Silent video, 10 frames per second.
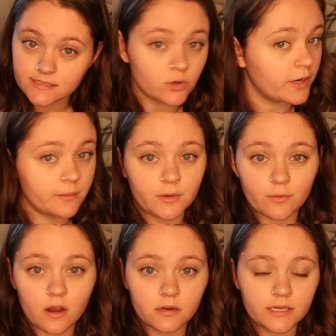Don't get me
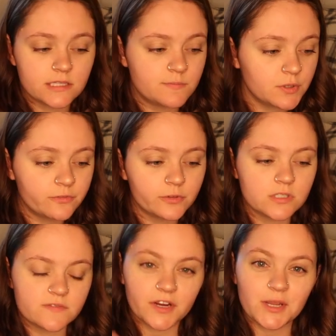wrong. It's beautiful.
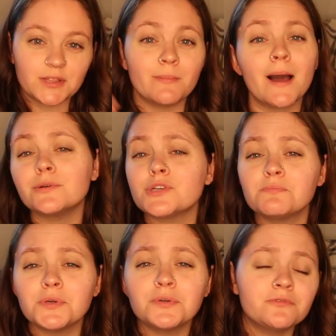It's very, the mountains are
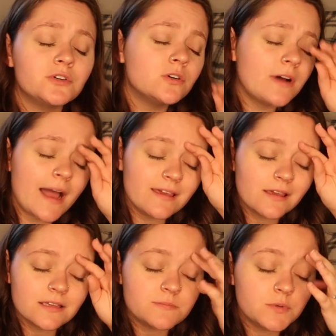beautiful.
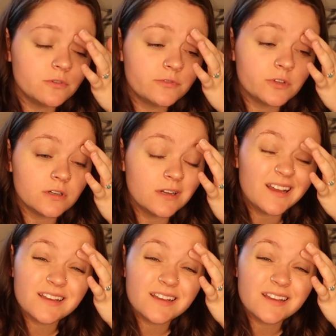Hiking is beautiful.